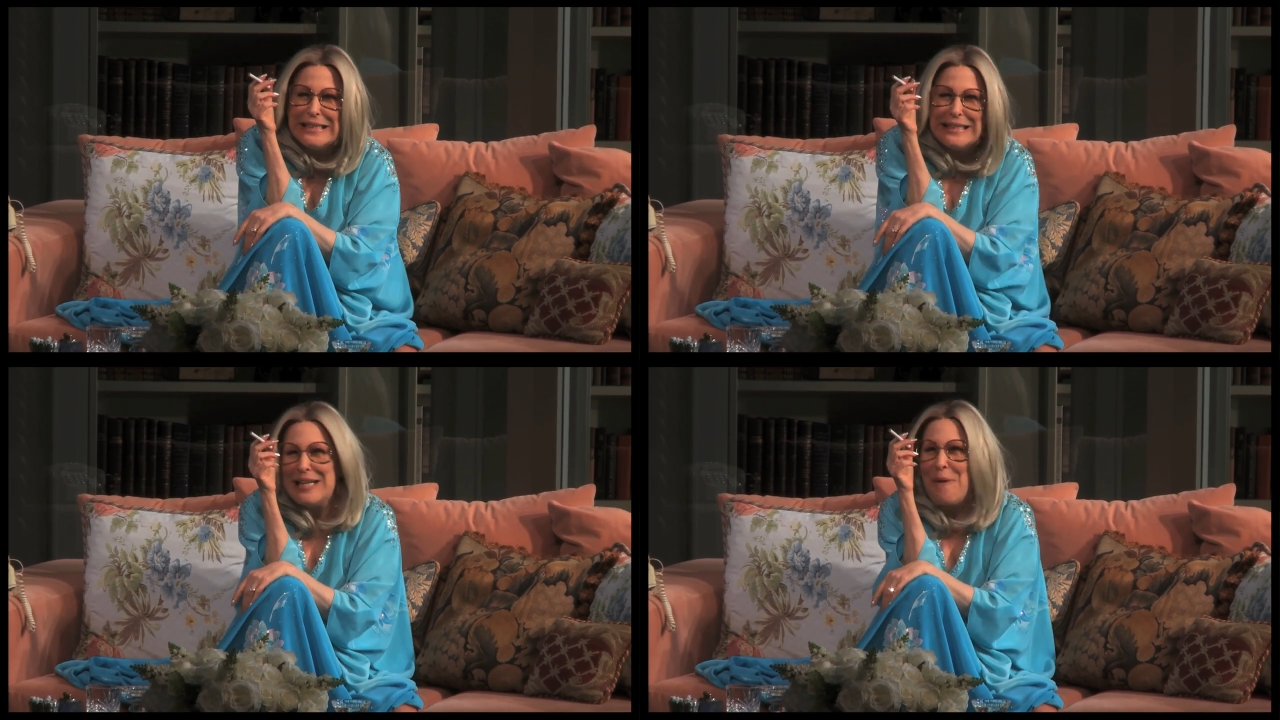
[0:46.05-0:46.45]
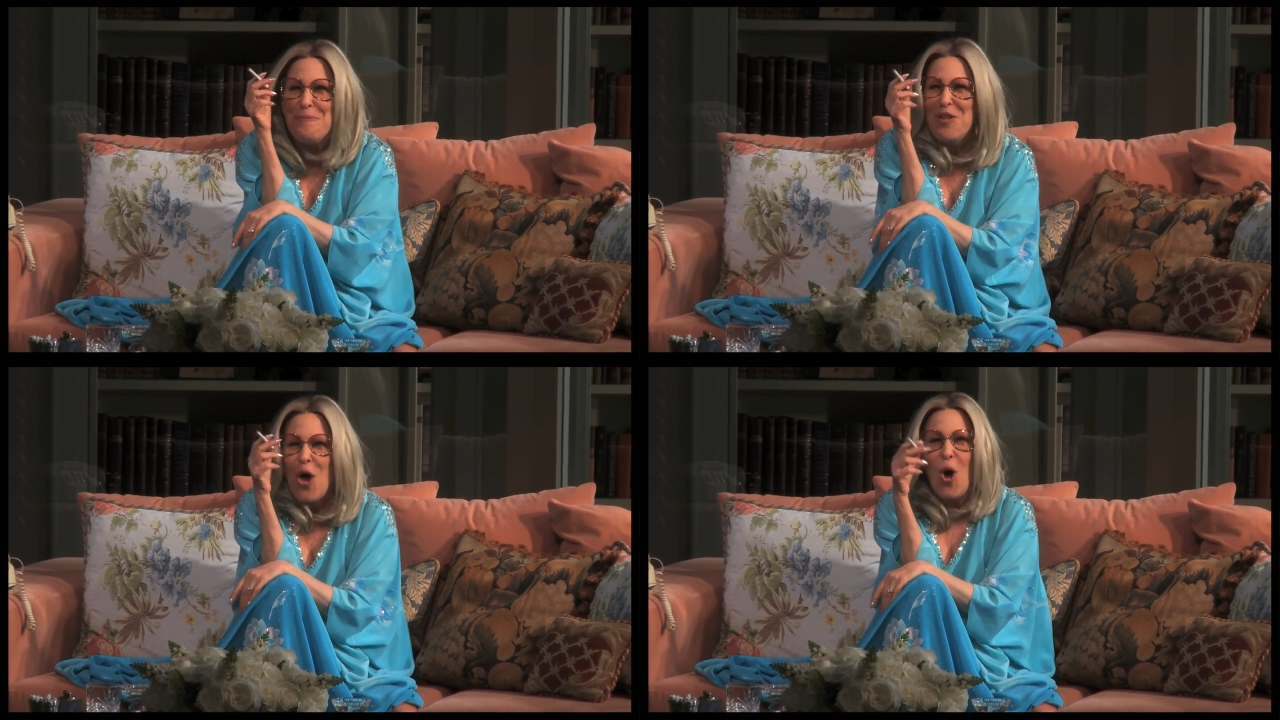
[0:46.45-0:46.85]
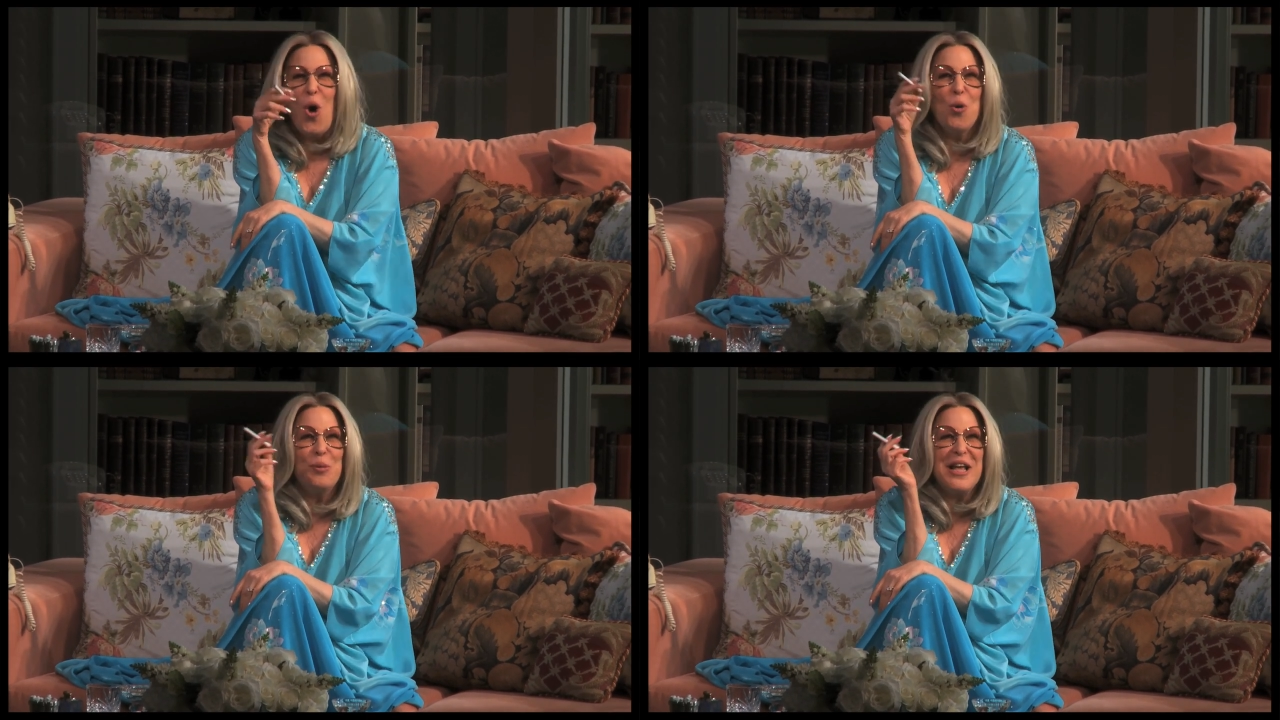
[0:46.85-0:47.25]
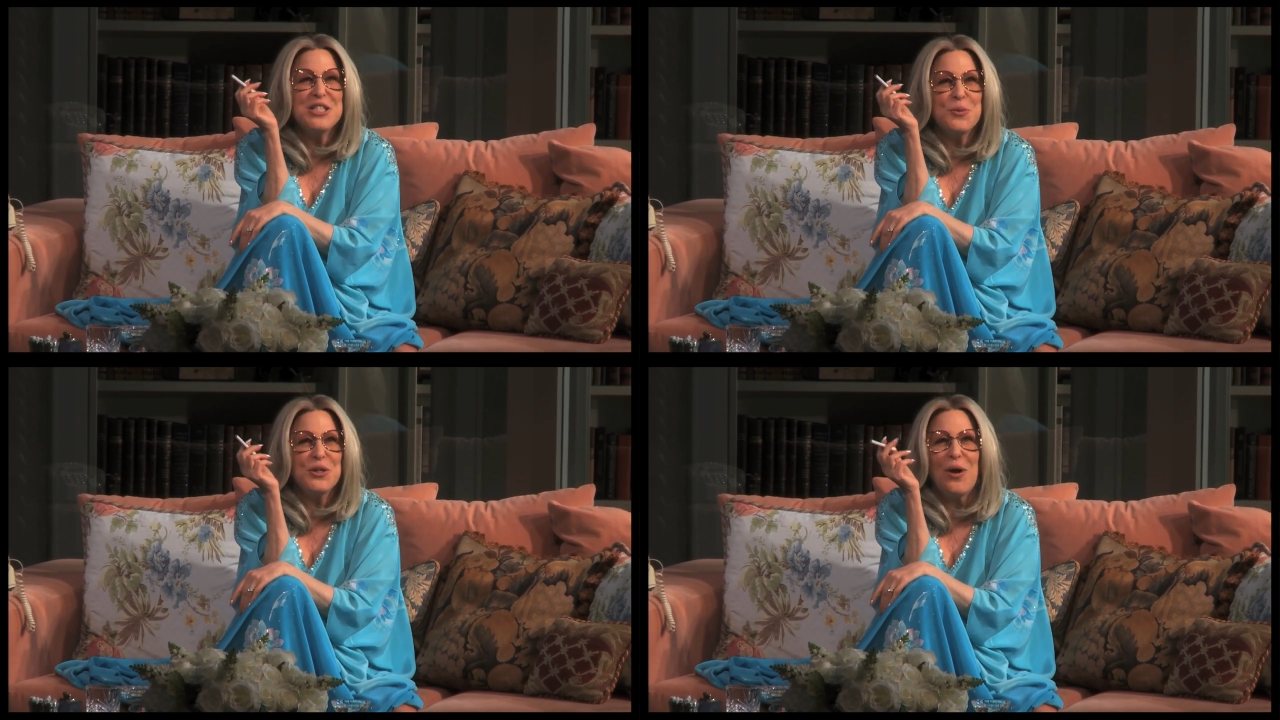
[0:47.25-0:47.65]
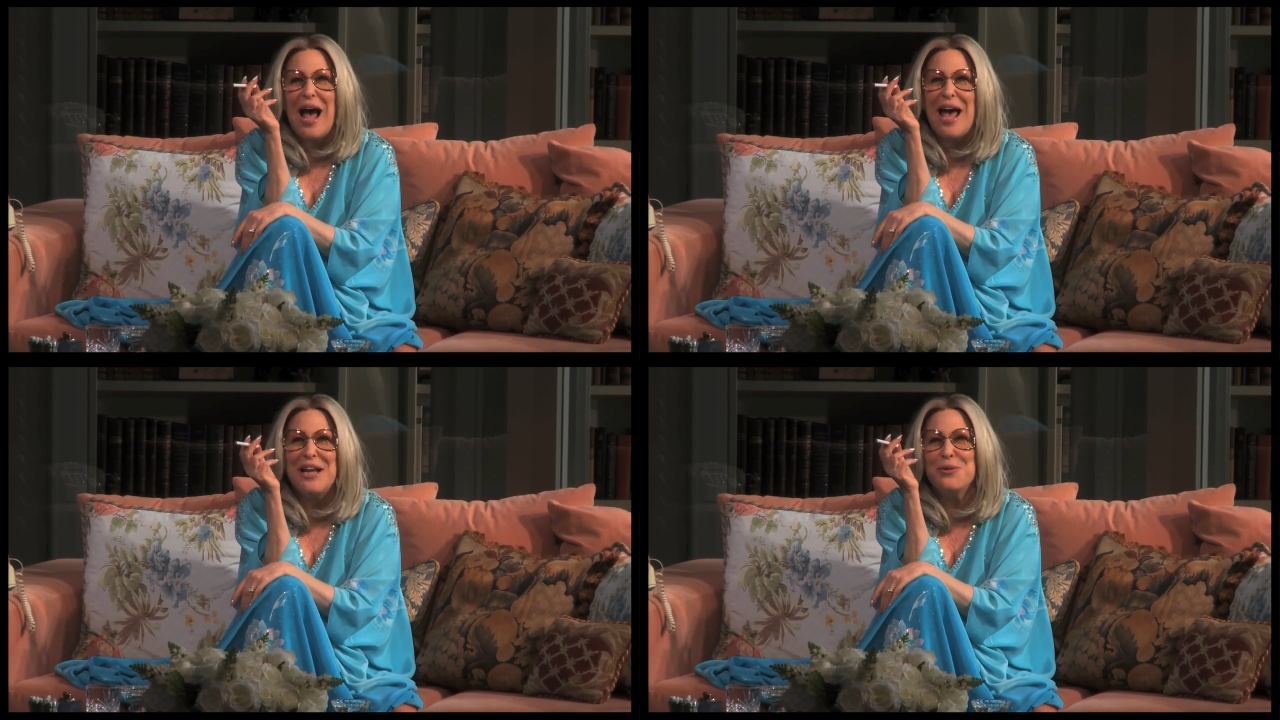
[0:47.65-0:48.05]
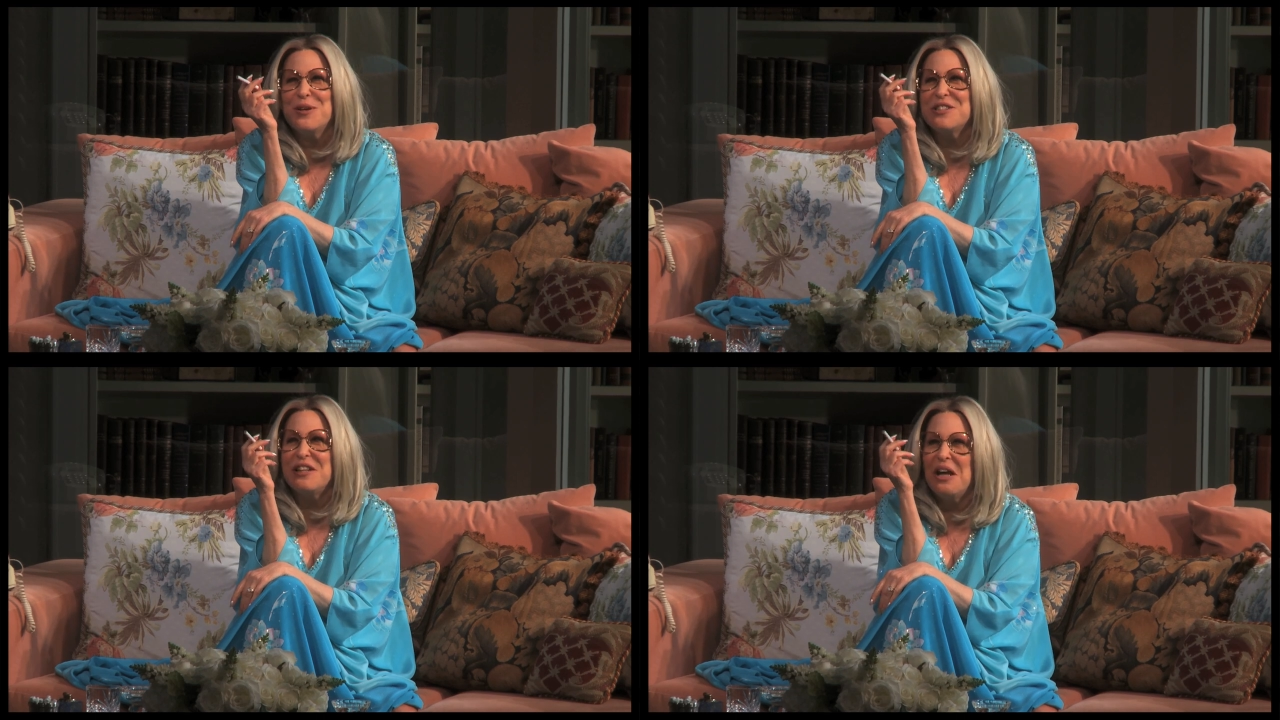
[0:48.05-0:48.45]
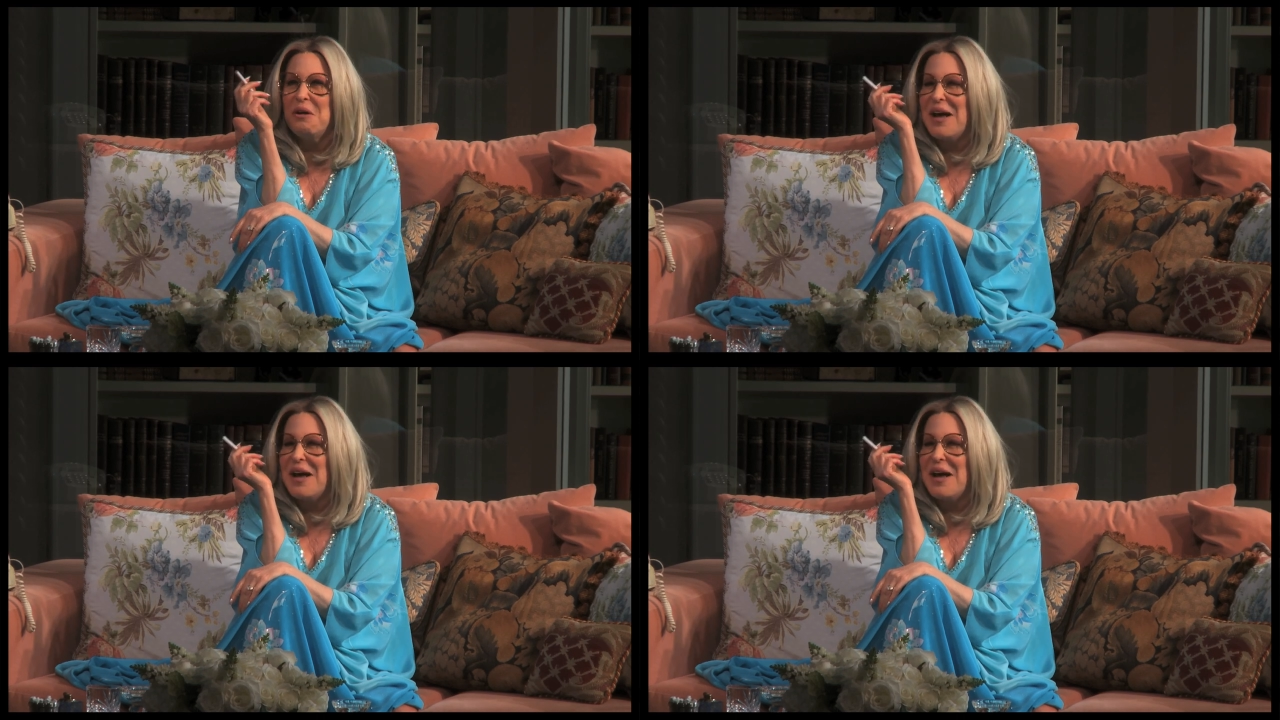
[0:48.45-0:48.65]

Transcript: The whole place would grind to a slow,